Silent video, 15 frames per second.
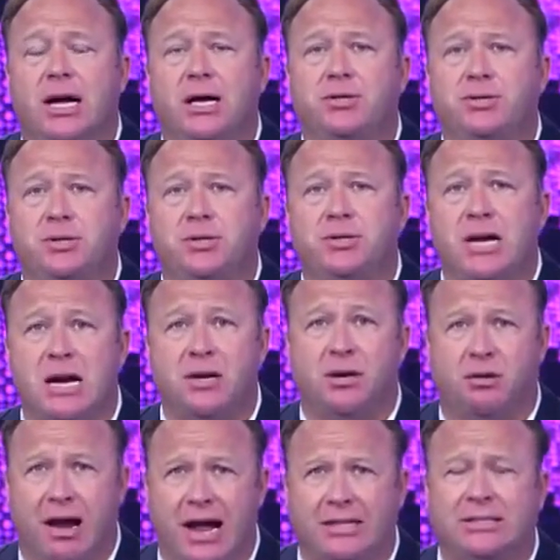to the
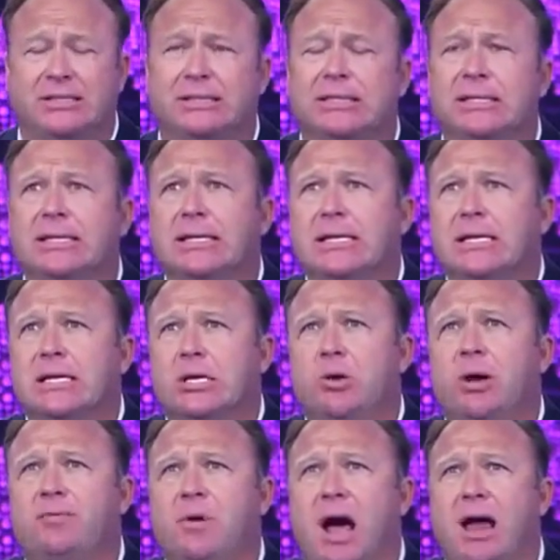technocrats
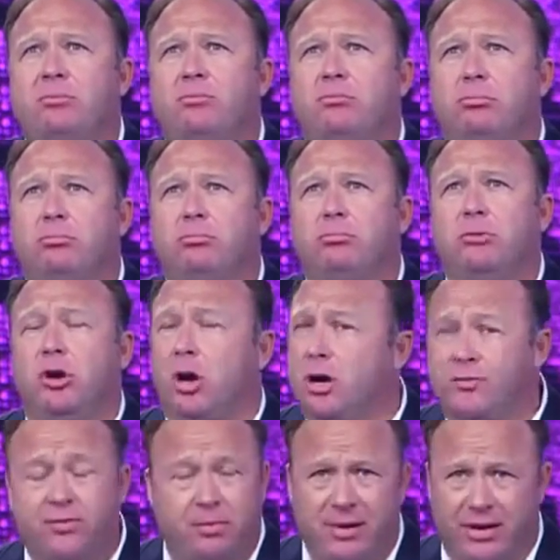who have not
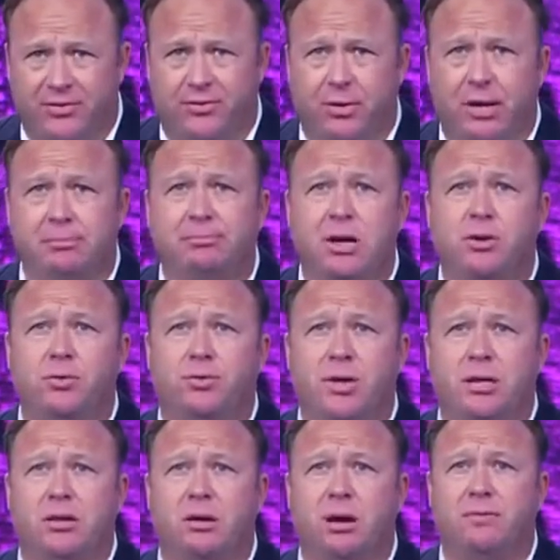learned from history and who
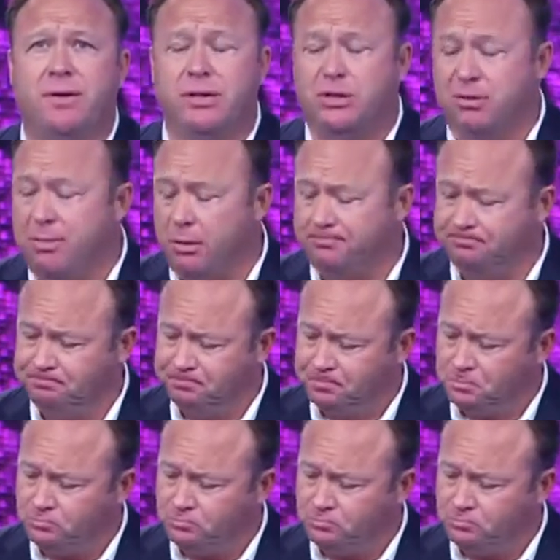think they're invincible.